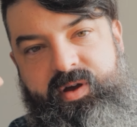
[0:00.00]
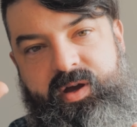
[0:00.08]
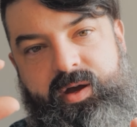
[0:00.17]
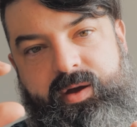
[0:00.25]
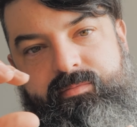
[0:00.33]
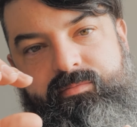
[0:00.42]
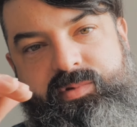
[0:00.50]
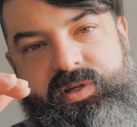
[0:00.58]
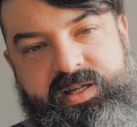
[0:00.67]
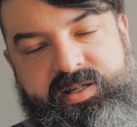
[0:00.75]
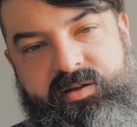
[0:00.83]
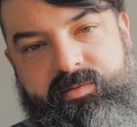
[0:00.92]
a
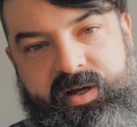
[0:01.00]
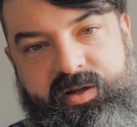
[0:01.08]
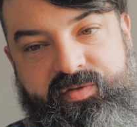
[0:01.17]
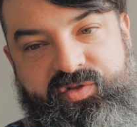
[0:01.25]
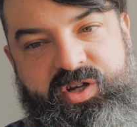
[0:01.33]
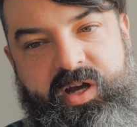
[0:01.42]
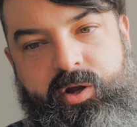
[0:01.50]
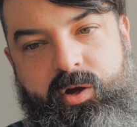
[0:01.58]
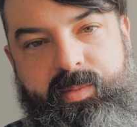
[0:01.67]
decent amount of shadow,